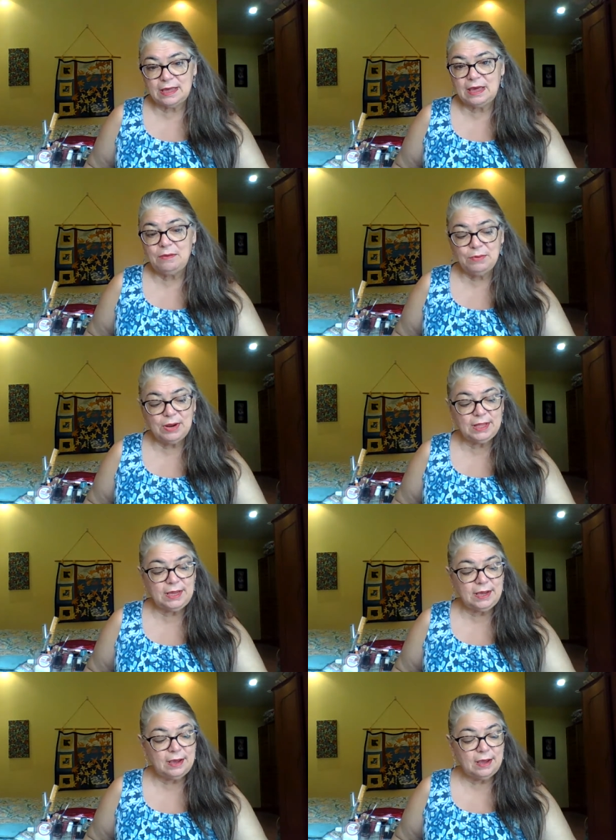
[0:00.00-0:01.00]
He
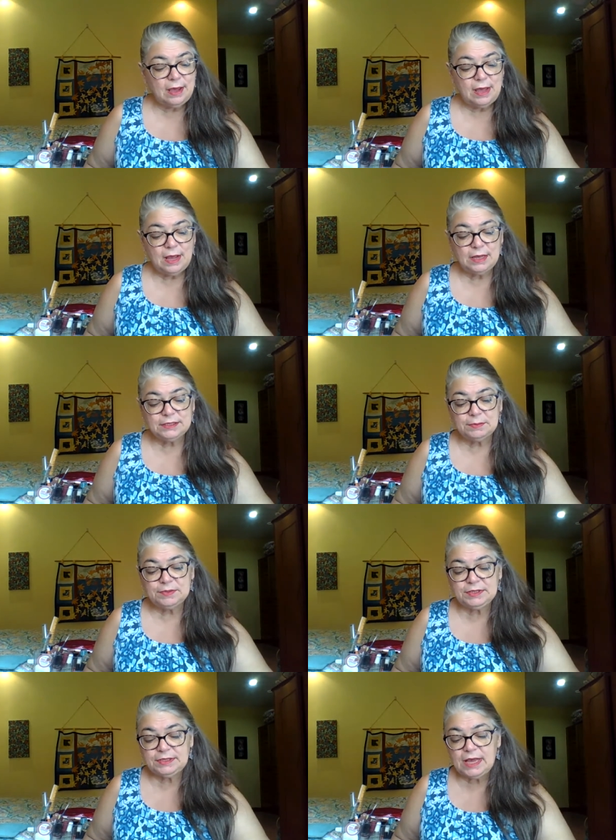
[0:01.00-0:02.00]
really is
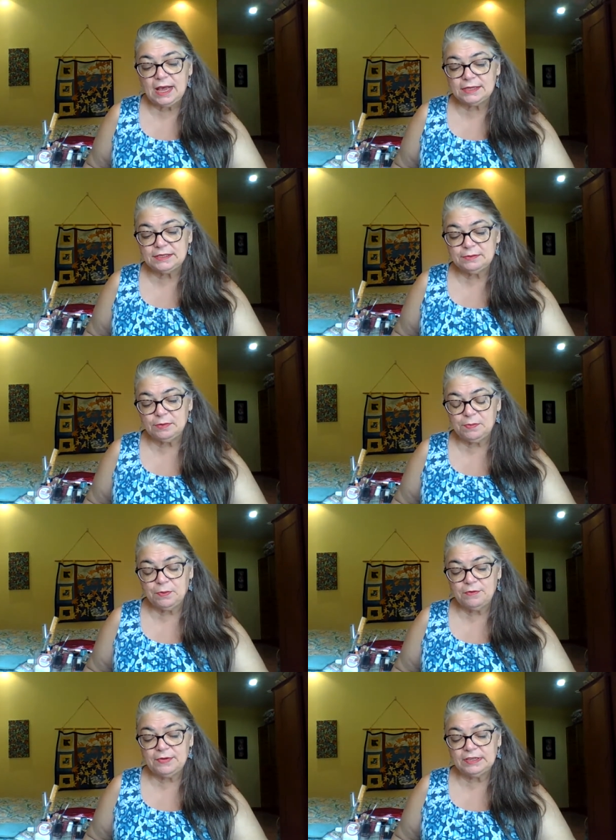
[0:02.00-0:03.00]
obsessed with
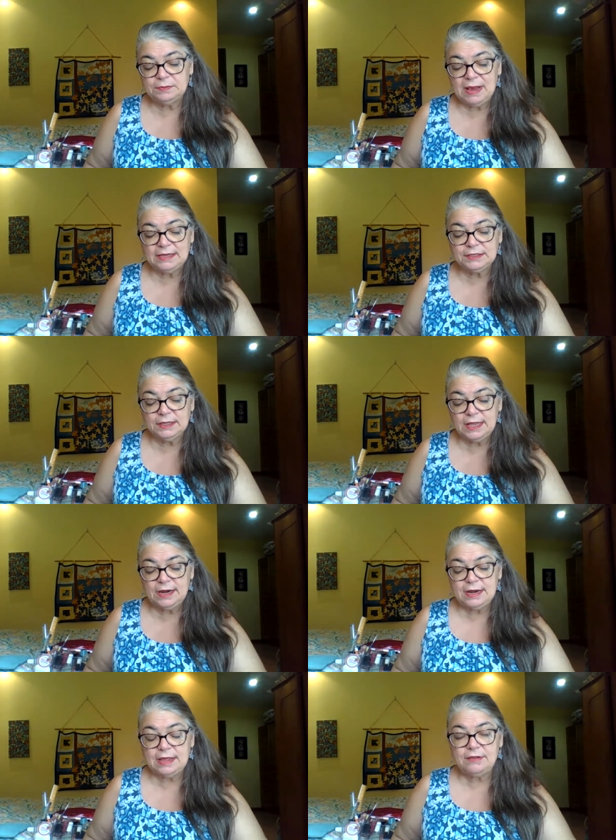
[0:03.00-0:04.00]
proving his
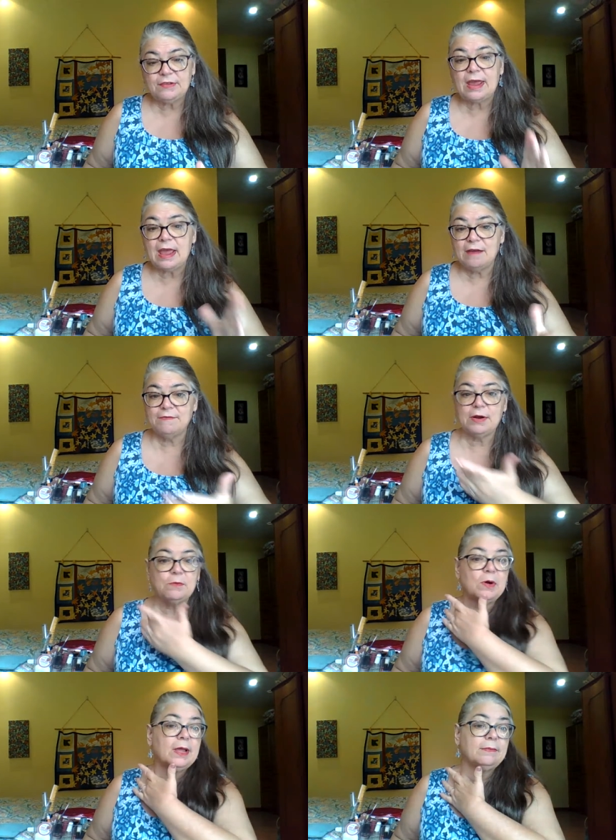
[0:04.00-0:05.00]
masculinity to
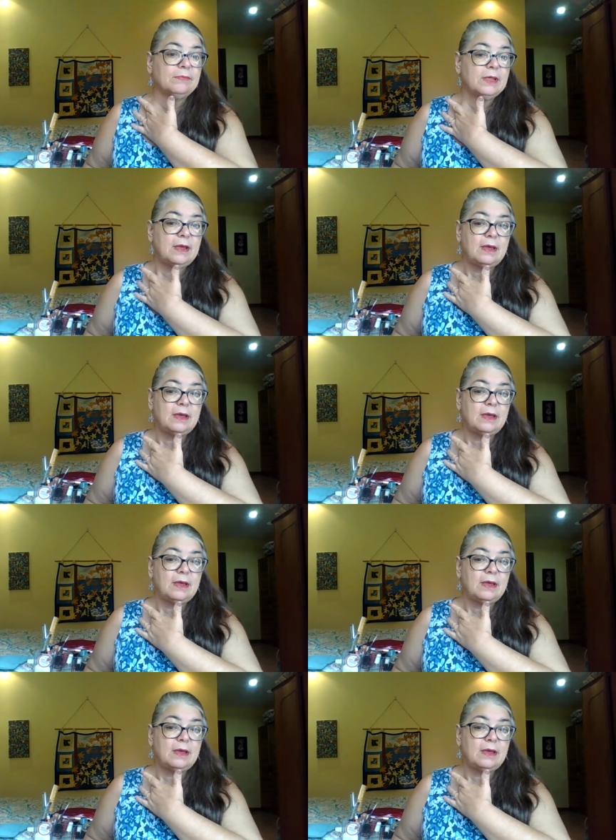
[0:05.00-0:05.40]
everyone.